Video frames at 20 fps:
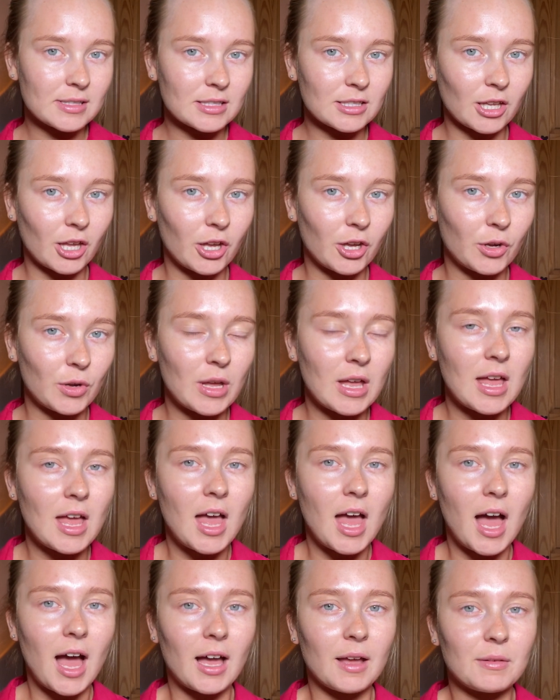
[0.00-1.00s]
So
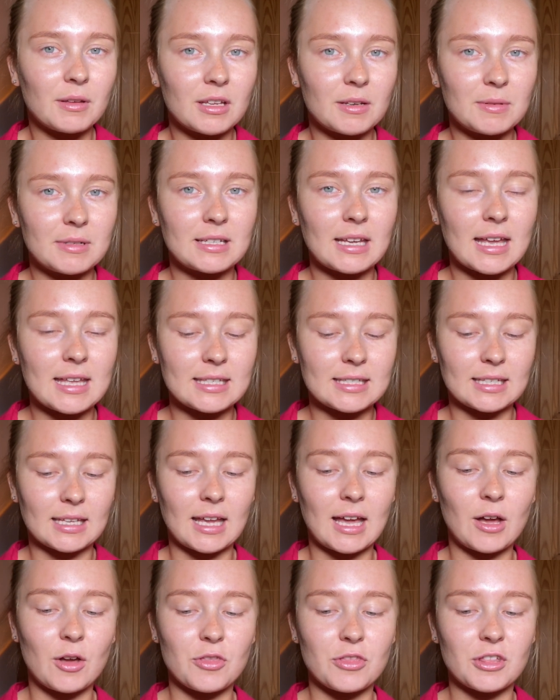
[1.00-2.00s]
I'm going to be testing
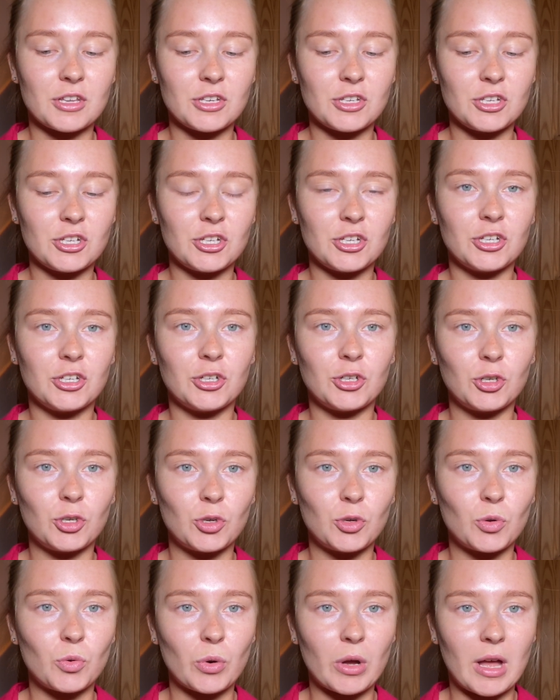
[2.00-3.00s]
out the
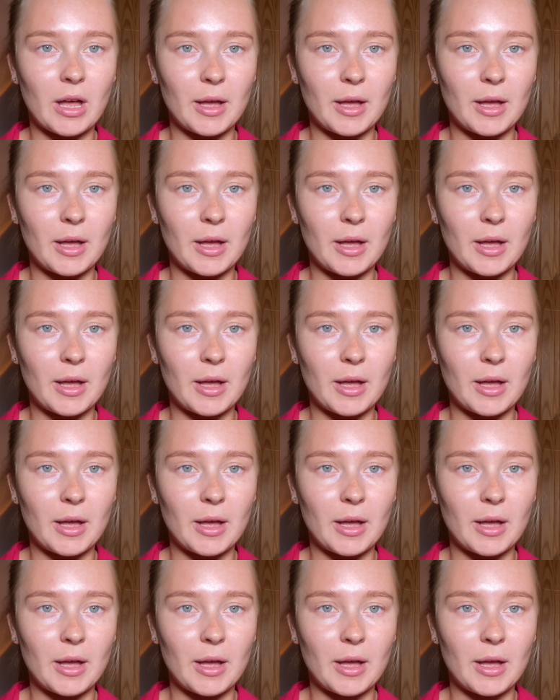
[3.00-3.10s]
new